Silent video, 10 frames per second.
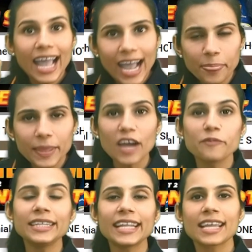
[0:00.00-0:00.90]
and they
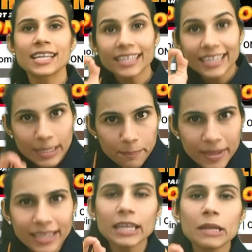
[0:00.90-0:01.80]
have been taken
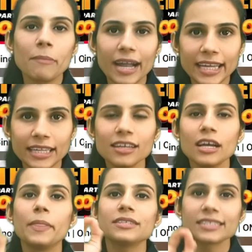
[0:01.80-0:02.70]
keeping in mind
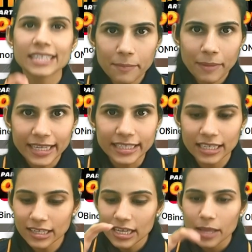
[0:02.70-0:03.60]
the same
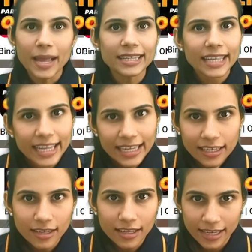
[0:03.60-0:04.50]
idea that
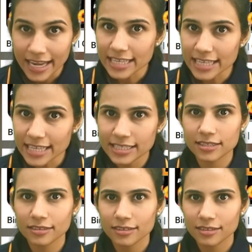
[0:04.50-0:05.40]
in less